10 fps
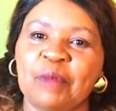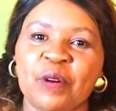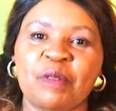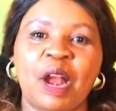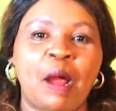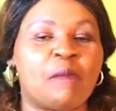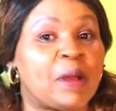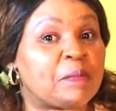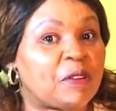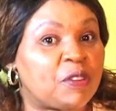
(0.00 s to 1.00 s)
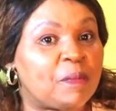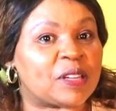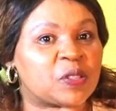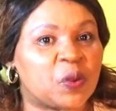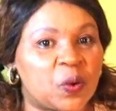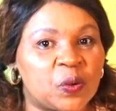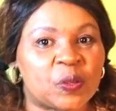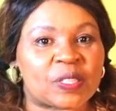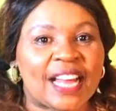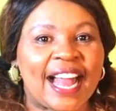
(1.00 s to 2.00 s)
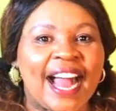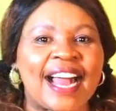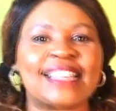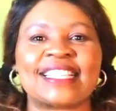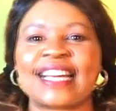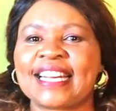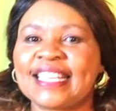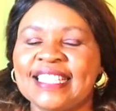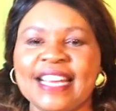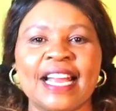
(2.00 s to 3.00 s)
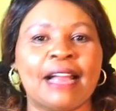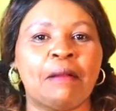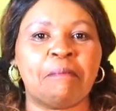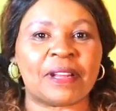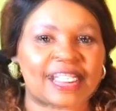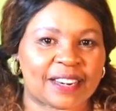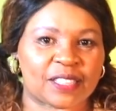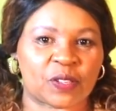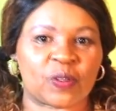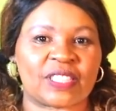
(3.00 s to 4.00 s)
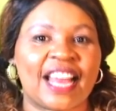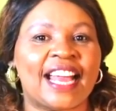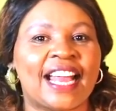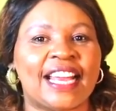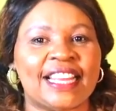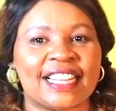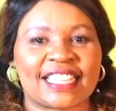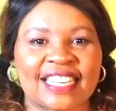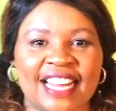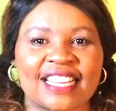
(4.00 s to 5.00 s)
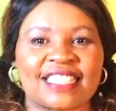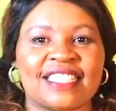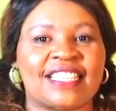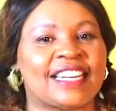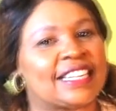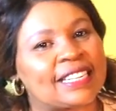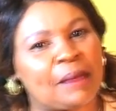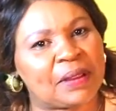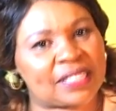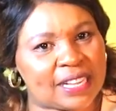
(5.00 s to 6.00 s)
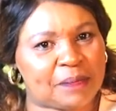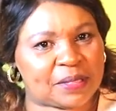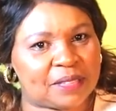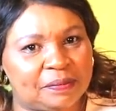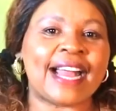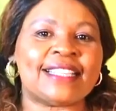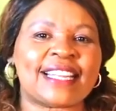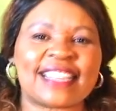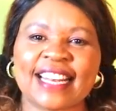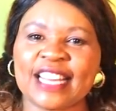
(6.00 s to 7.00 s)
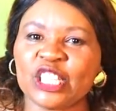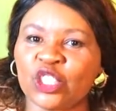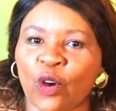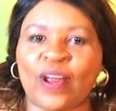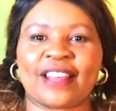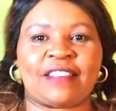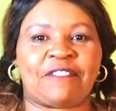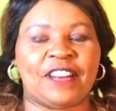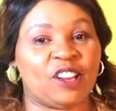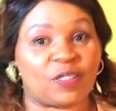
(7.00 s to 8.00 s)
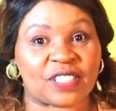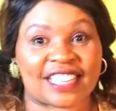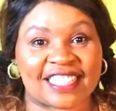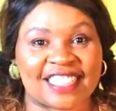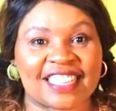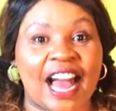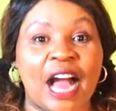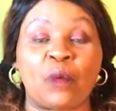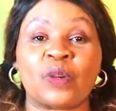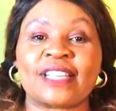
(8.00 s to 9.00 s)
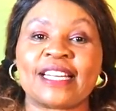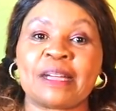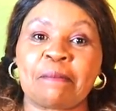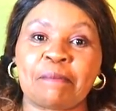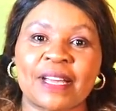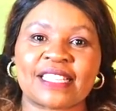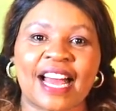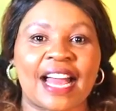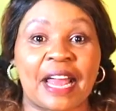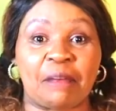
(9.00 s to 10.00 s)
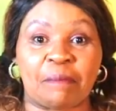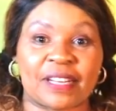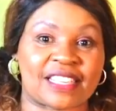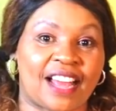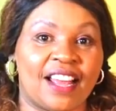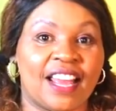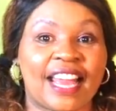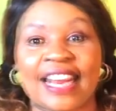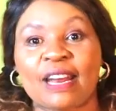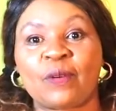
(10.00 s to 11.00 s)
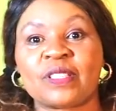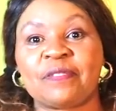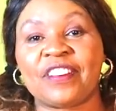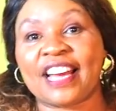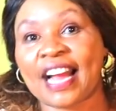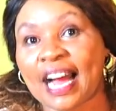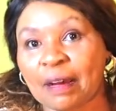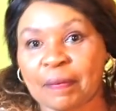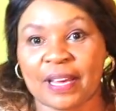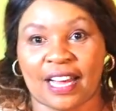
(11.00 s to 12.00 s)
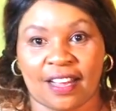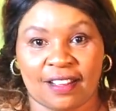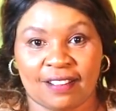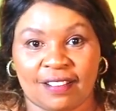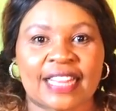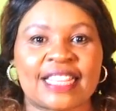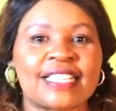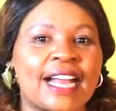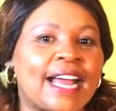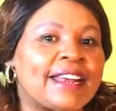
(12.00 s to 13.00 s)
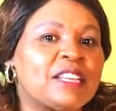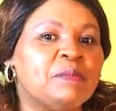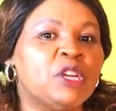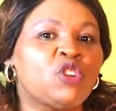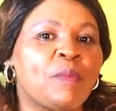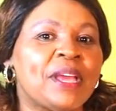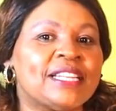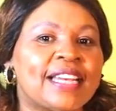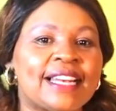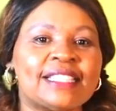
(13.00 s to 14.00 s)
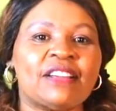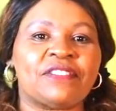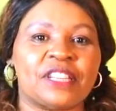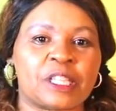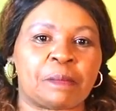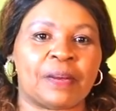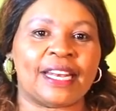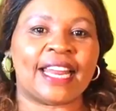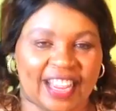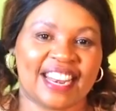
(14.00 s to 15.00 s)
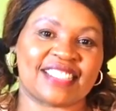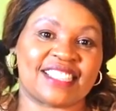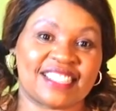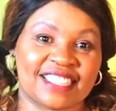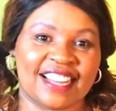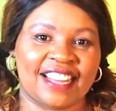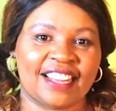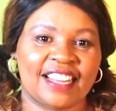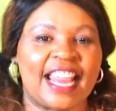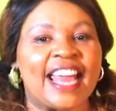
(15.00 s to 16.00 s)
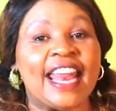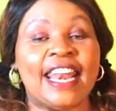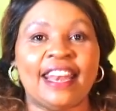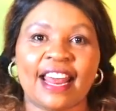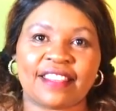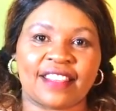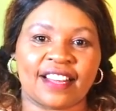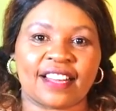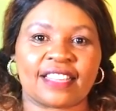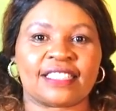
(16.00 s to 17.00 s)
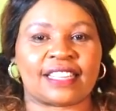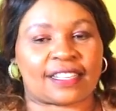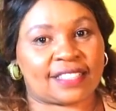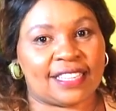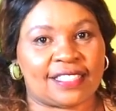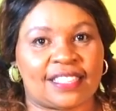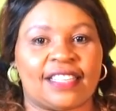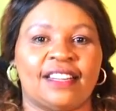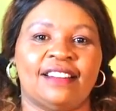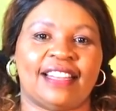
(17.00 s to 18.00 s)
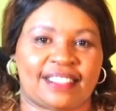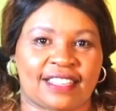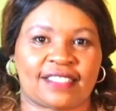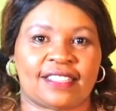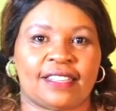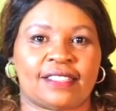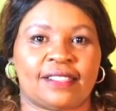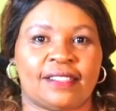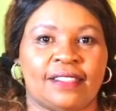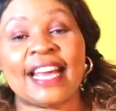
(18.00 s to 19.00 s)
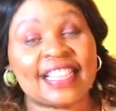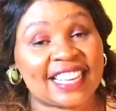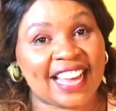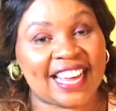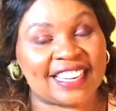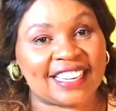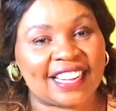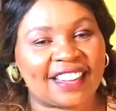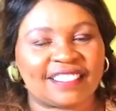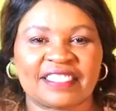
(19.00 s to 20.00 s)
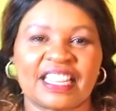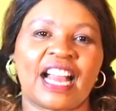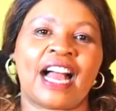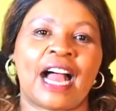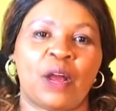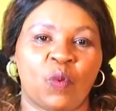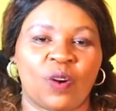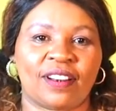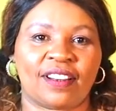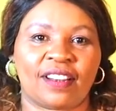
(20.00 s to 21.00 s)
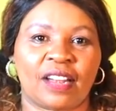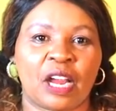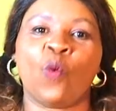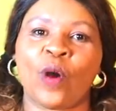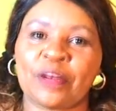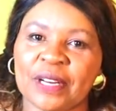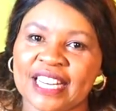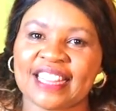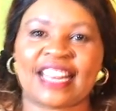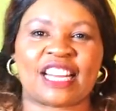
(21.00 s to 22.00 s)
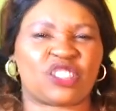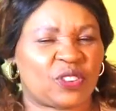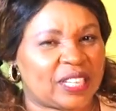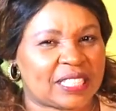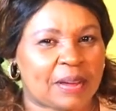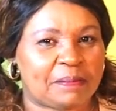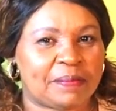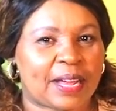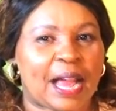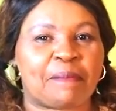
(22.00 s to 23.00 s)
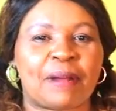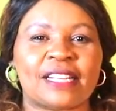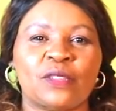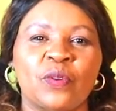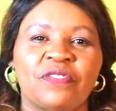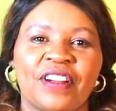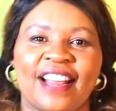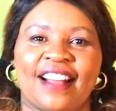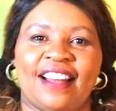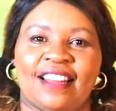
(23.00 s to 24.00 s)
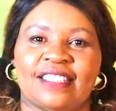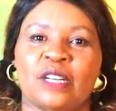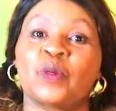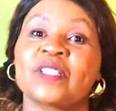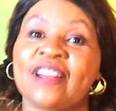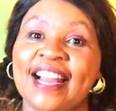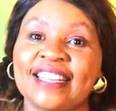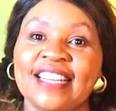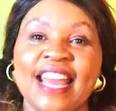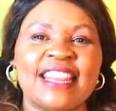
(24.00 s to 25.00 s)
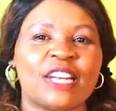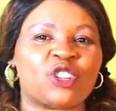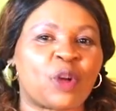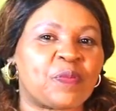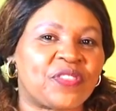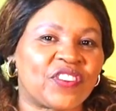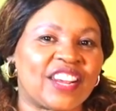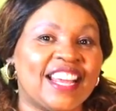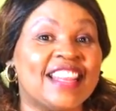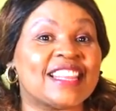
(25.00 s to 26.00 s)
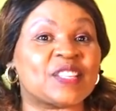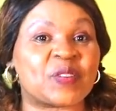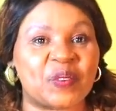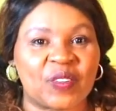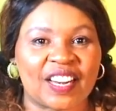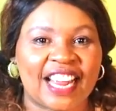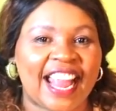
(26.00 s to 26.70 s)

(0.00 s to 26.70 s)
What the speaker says: upon my performance goals, I started seeing better results in the tests and the term exams. I started enjoying the feeling of success. I was getting better and better, and I was feeling happier. This encouraged me to maintain self-discipline, and as they say, nothing succeeds like success. In the end, I won. When we did the national exam, I passed with flying colors and was ranked in the top 3 in the school